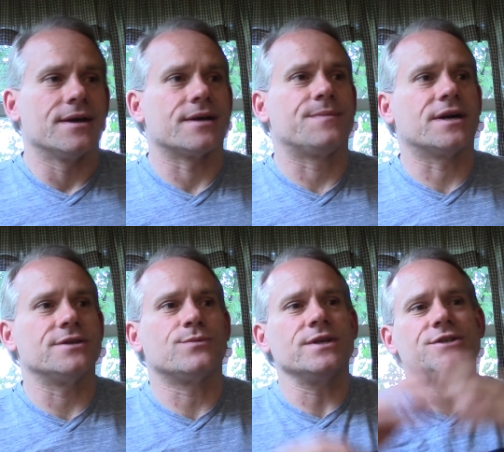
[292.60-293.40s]

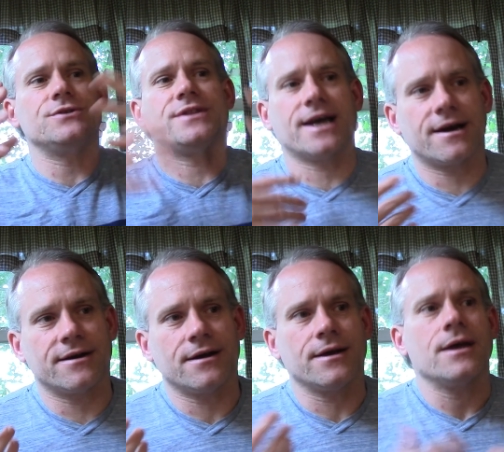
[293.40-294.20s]
because once you're
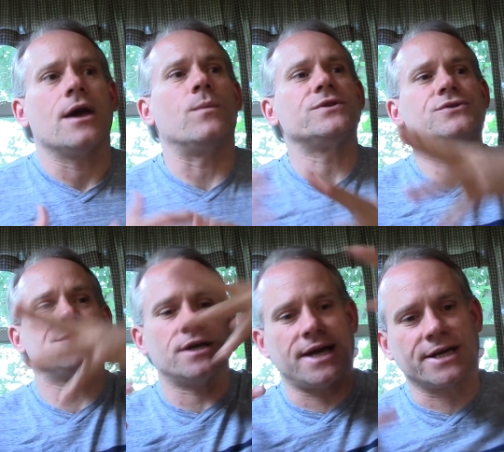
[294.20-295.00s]
there, and once you
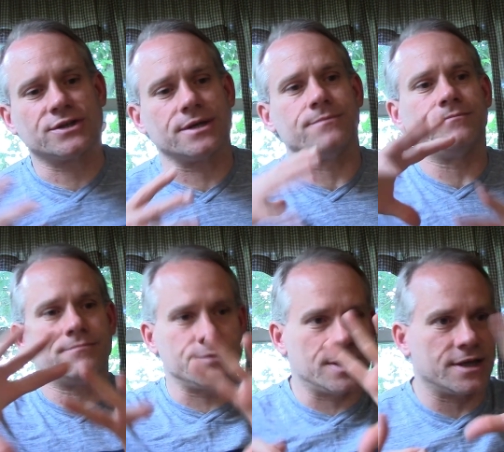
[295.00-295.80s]
start actually
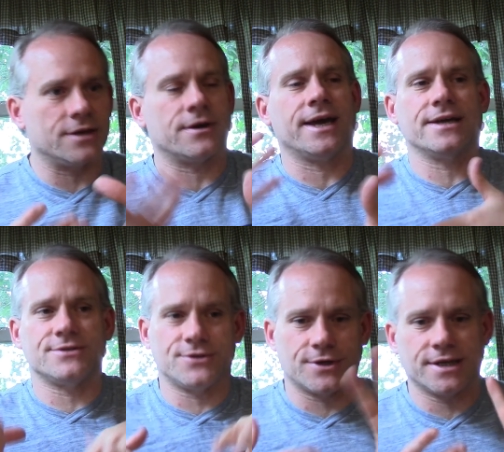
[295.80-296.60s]
getting your
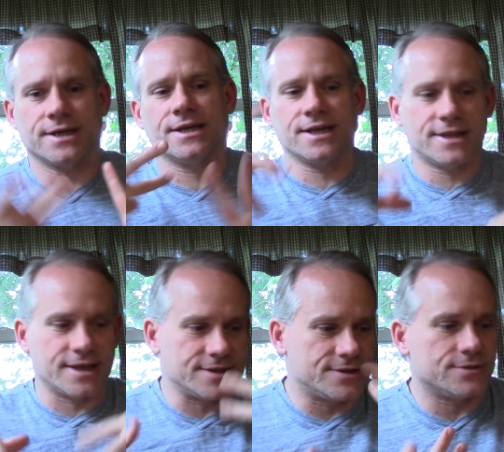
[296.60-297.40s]
hands dirty and getting
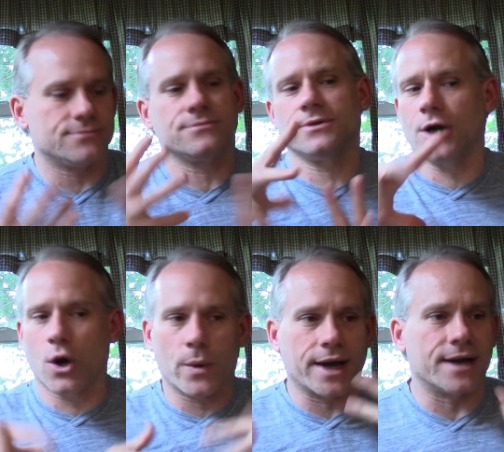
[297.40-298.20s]
things
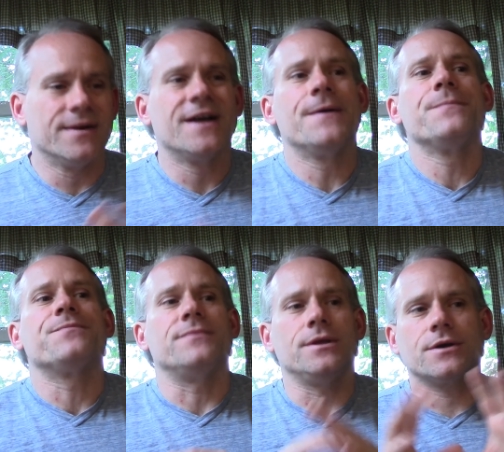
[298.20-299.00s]
going,
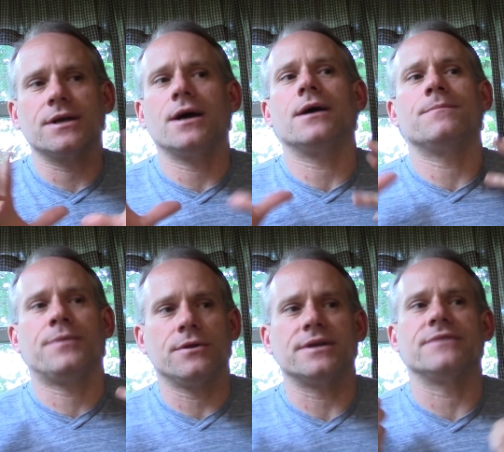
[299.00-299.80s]
you're gonna
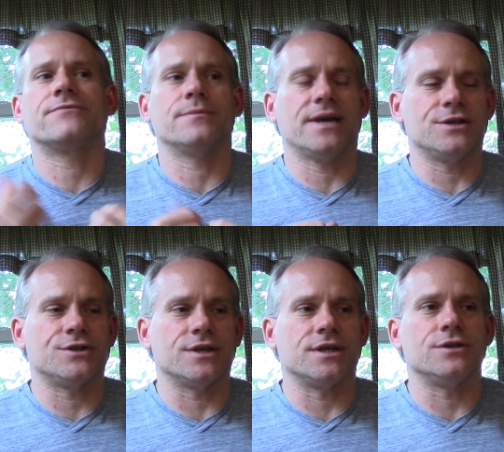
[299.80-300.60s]
pull in
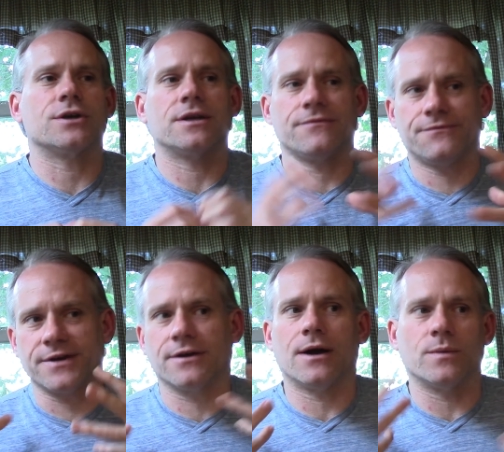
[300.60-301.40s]
information. You're gonna
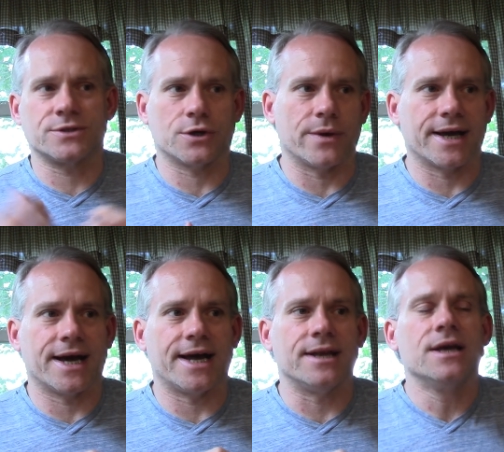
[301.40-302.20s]
figure out what's going
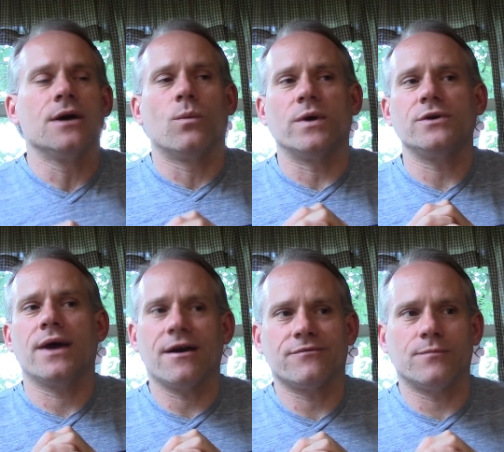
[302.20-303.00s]
on. When you
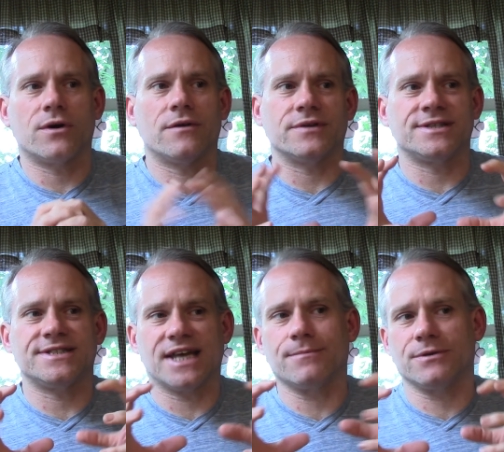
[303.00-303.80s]
have more of a stable